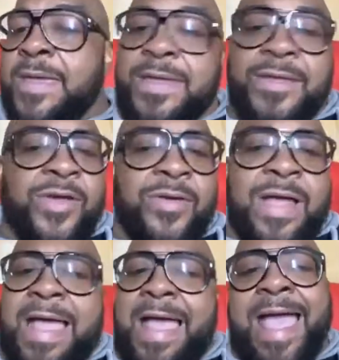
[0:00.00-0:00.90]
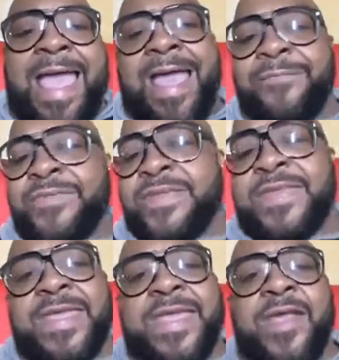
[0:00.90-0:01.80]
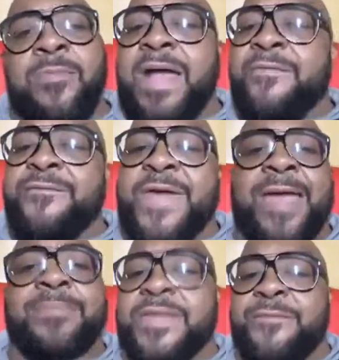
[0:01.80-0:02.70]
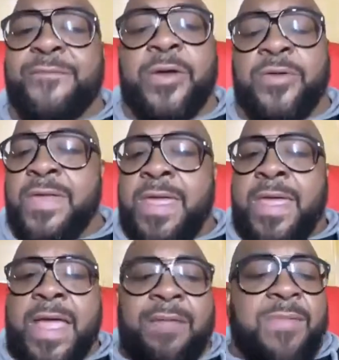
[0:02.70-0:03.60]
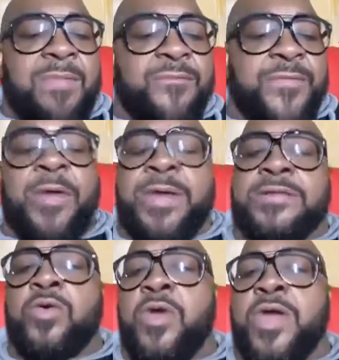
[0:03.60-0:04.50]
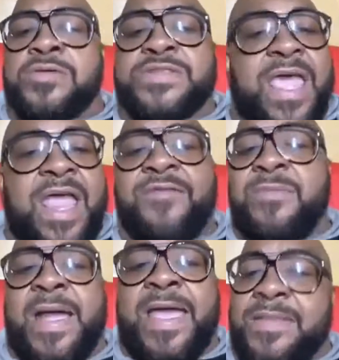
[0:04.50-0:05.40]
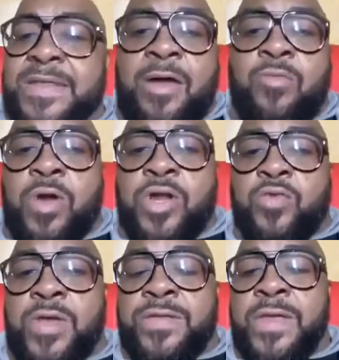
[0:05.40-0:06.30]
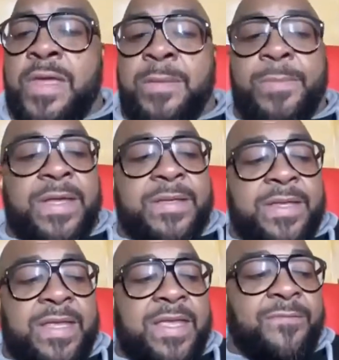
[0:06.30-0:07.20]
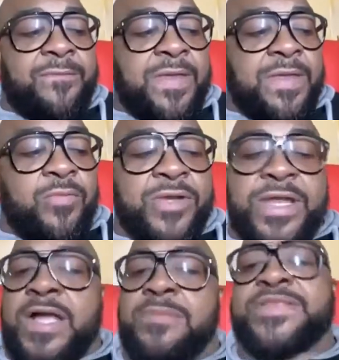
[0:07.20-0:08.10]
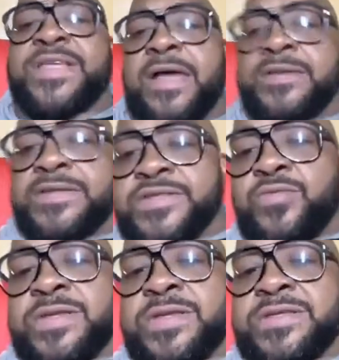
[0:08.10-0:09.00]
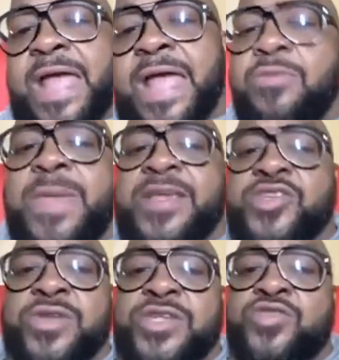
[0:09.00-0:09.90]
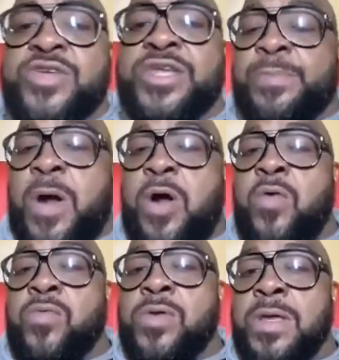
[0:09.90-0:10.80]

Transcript: You know, I have to take care of my family first. I'm very loyal to everybody that I work with. But when it comes down to situations, I would make sure that you get a bone.